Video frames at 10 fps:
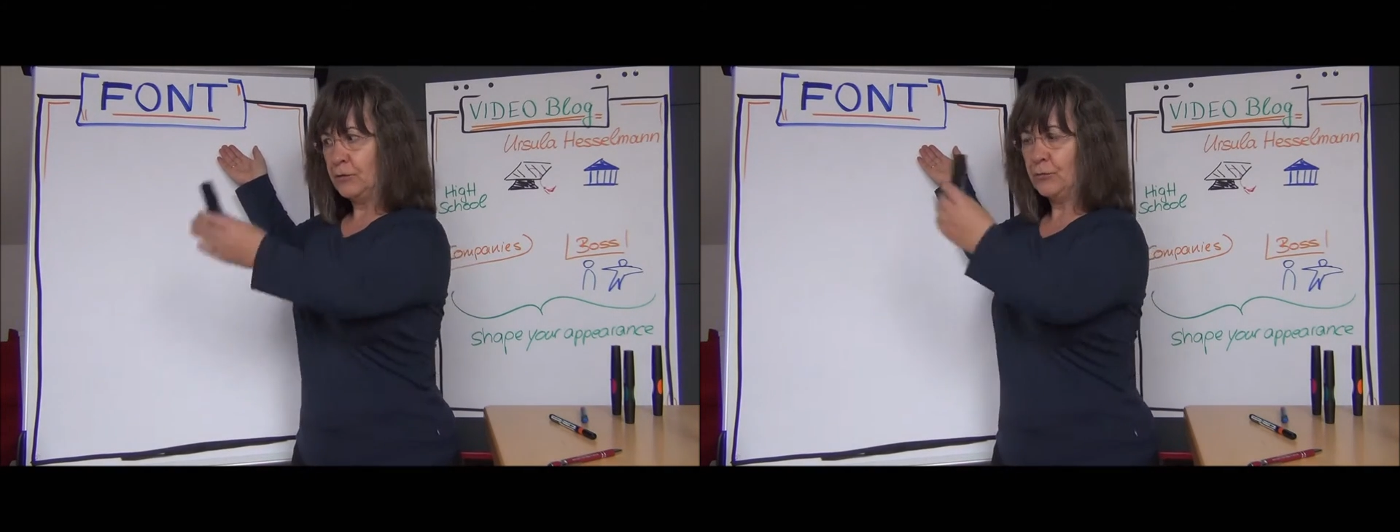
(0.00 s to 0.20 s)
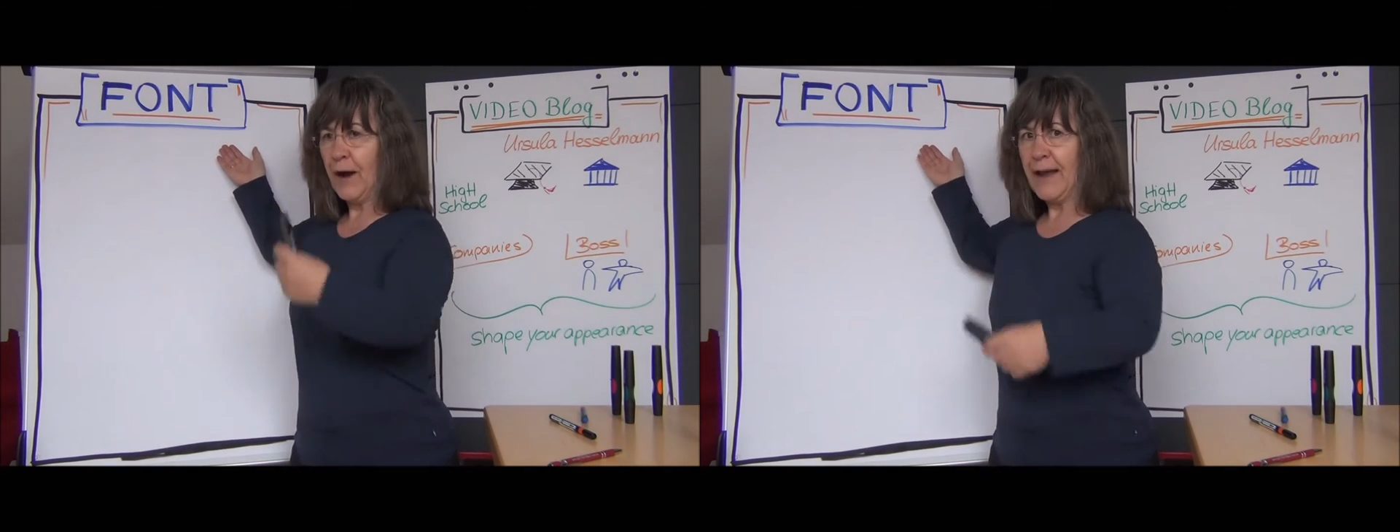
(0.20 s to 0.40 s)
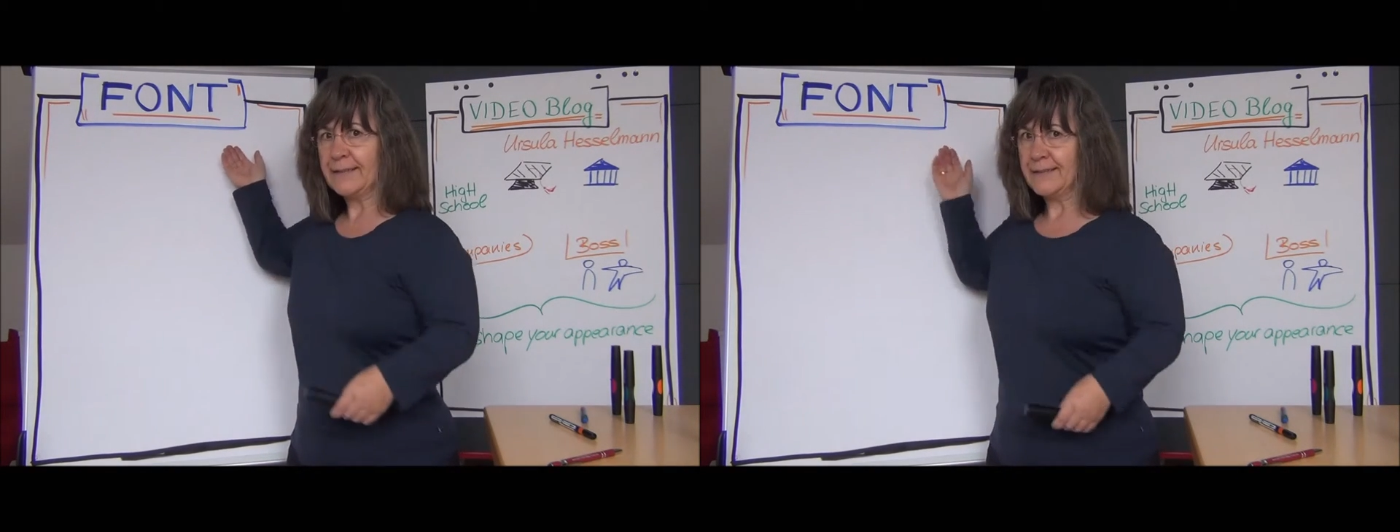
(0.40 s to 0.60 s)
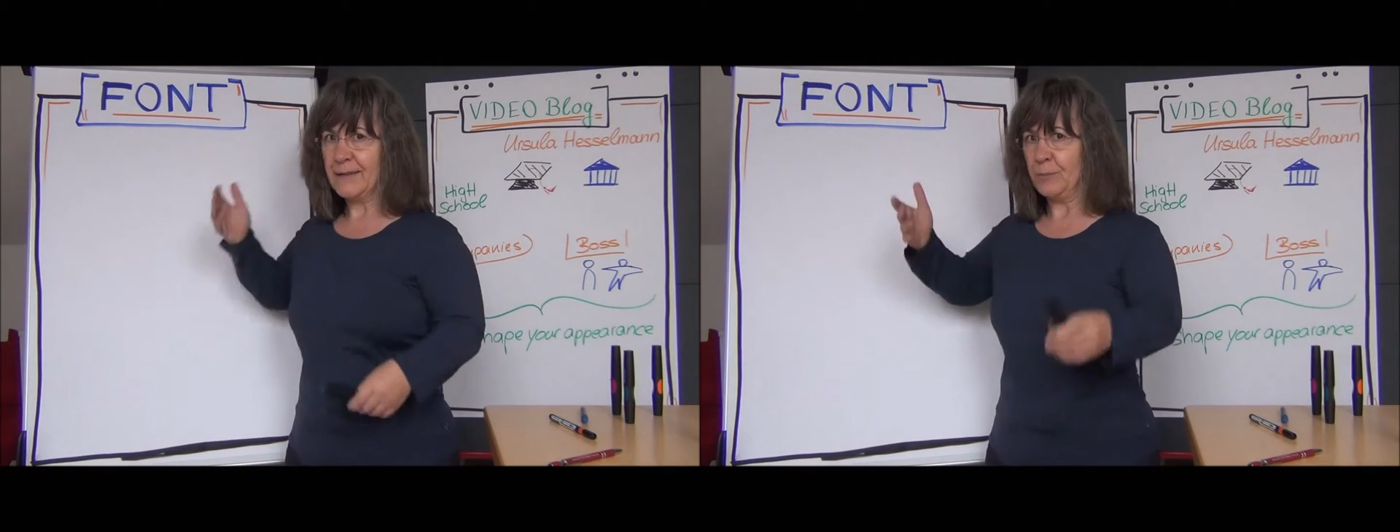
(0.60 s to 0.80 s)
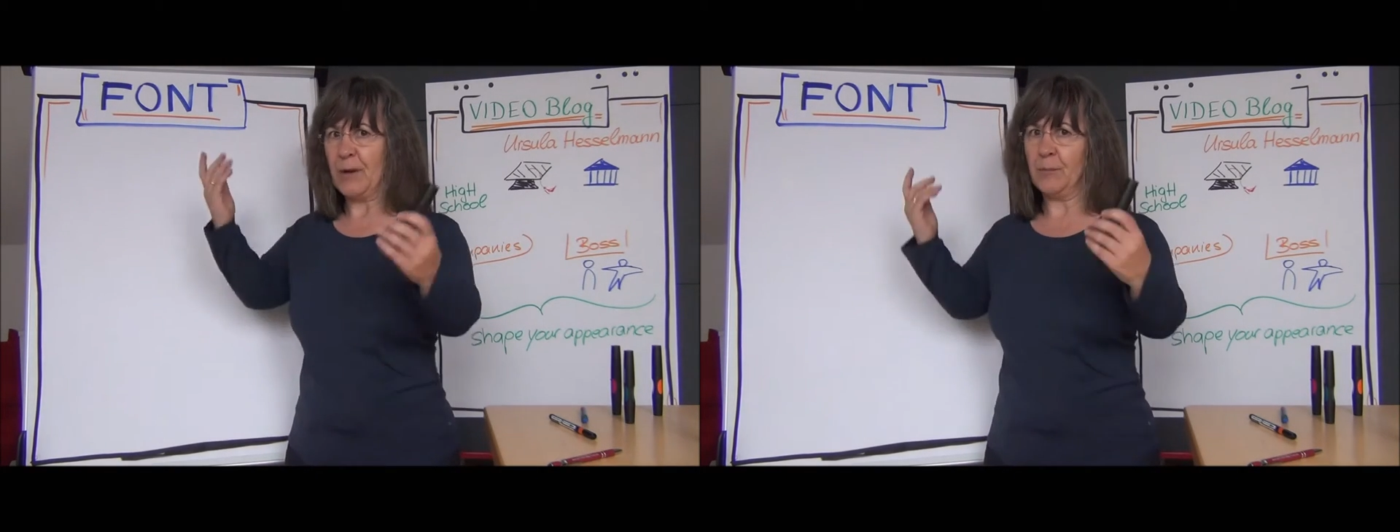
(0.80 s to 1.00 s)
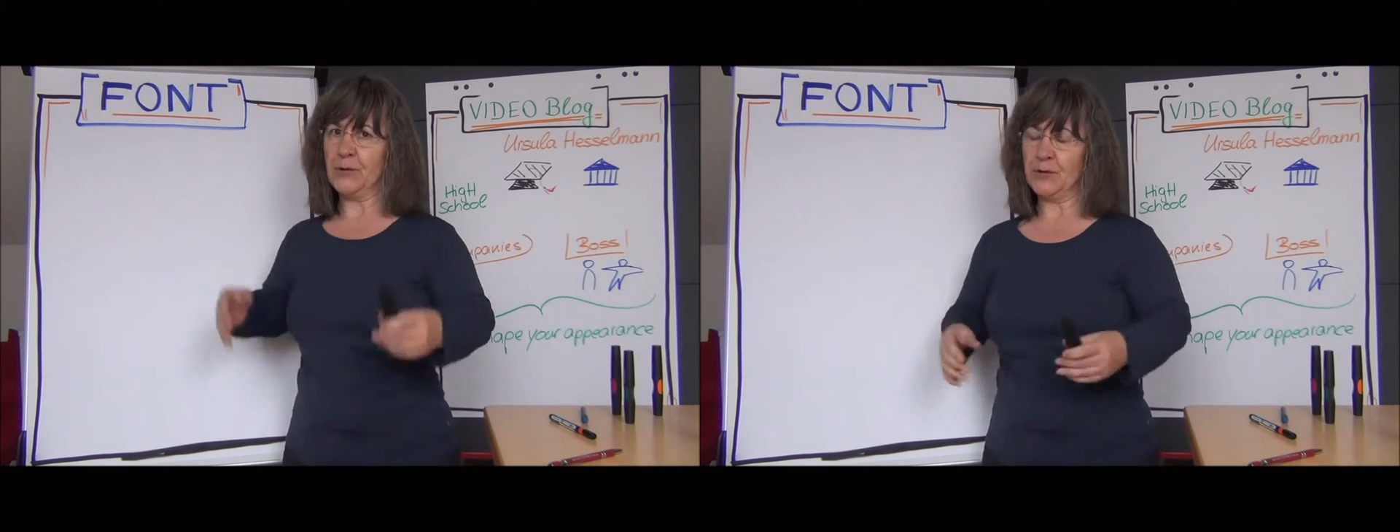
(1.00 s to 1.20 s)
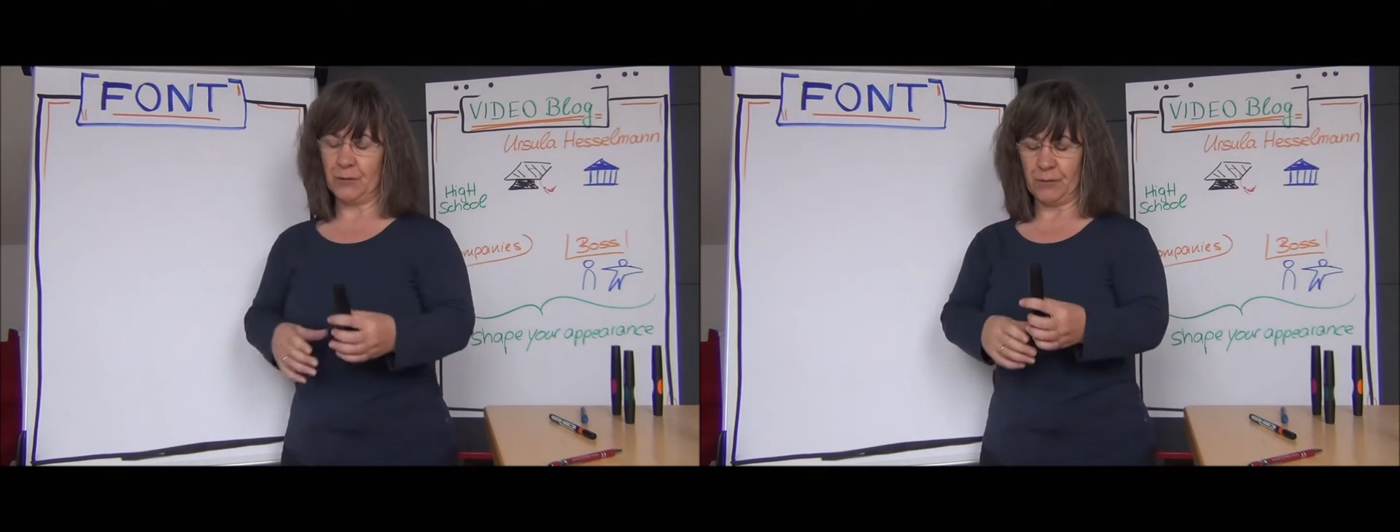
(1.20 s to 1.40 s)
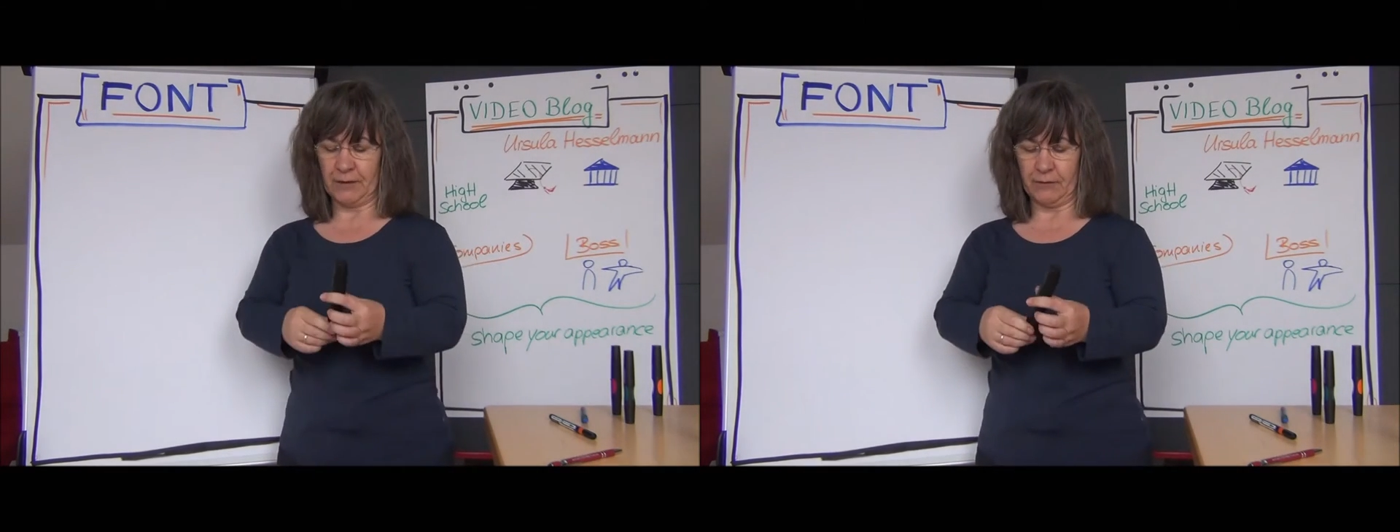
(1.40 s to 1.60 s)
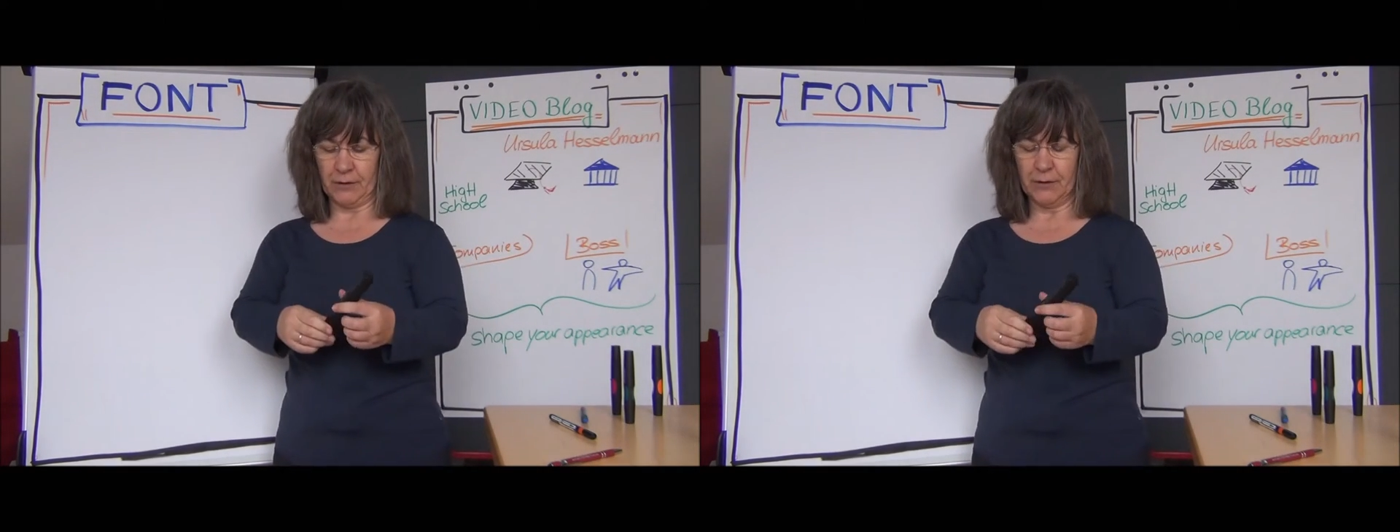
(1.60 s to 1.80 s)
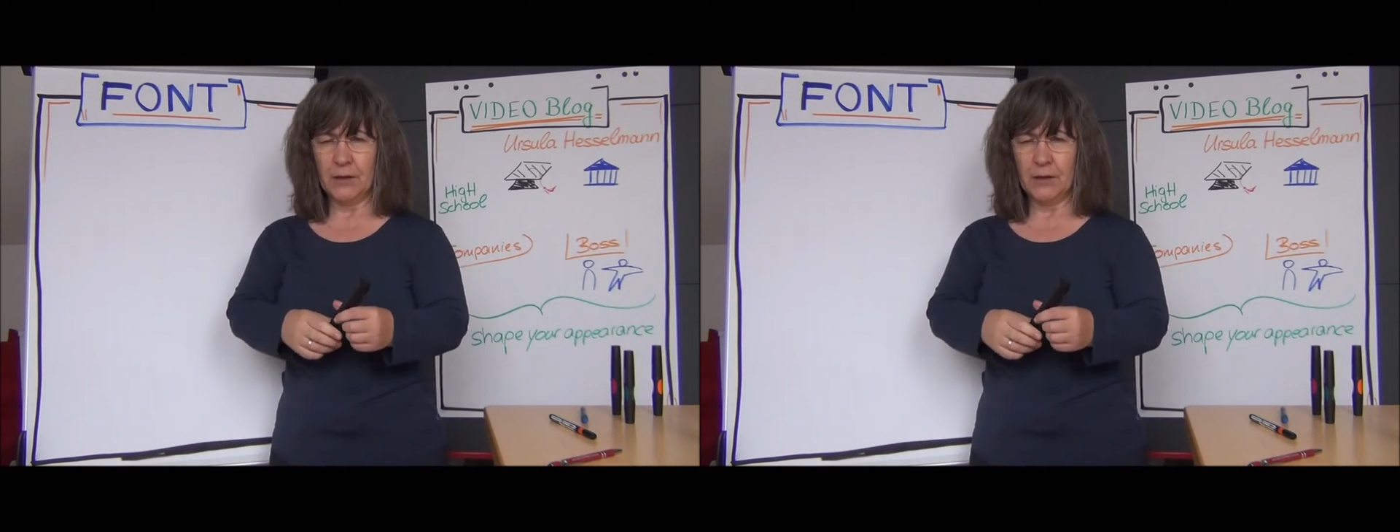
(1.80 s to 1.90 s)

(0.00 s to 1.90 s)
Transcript: to write some papers or whatever.